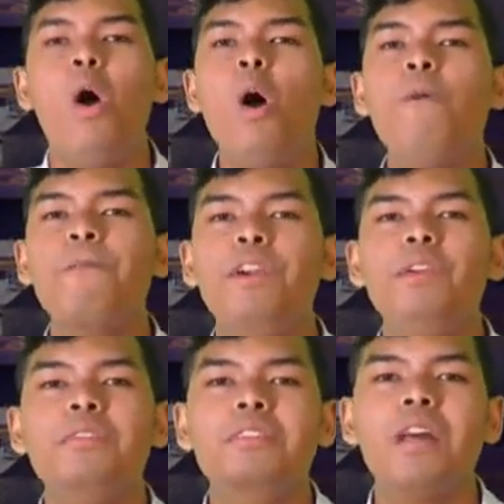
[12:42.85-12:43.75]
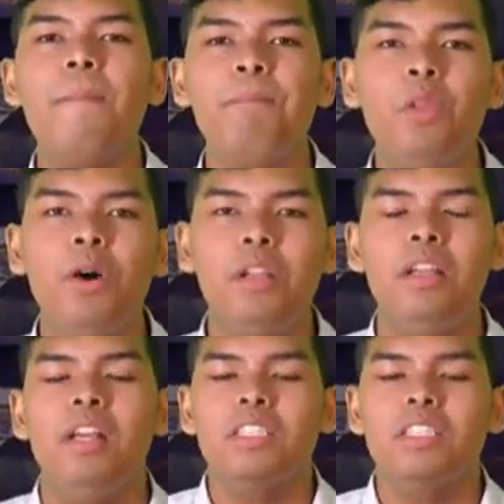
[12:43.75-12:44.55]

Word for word: Over yung sum nun.